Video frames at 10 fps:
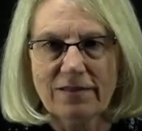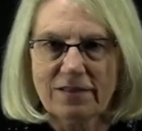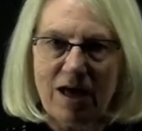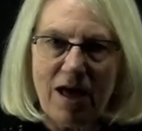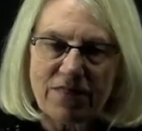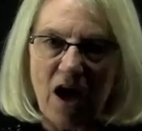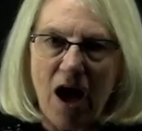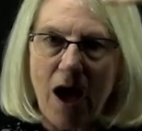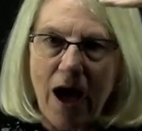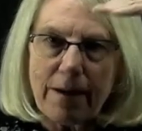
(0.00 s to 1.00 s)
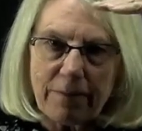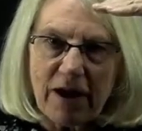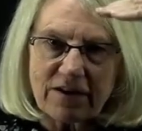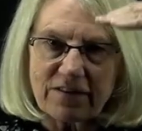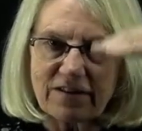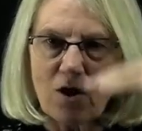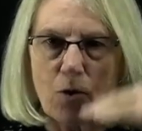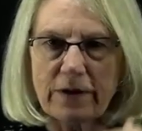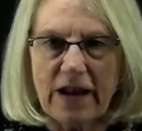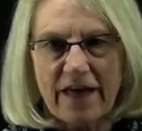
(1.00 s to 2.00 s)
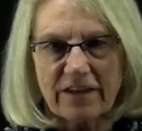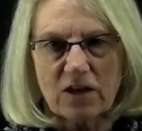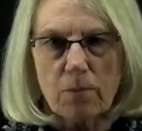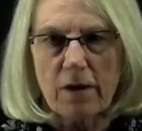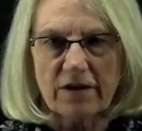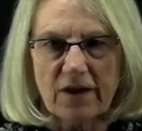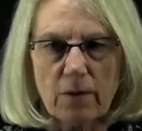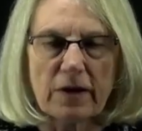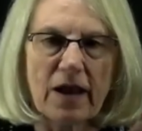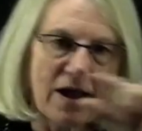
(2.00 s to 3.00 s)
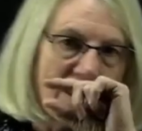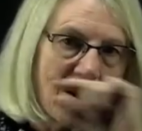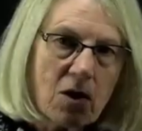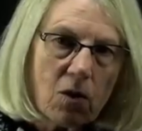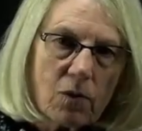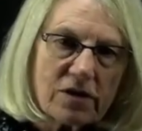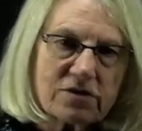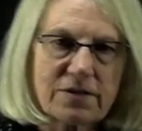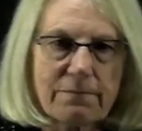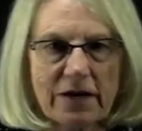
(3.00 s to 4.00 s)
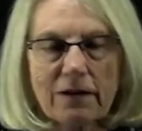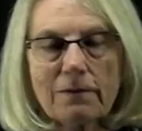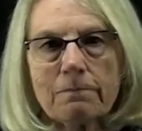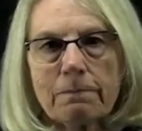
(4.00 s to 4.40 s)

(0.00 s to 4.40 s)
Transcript: The high part of the open eye, the low part of the open eye, where's the middle?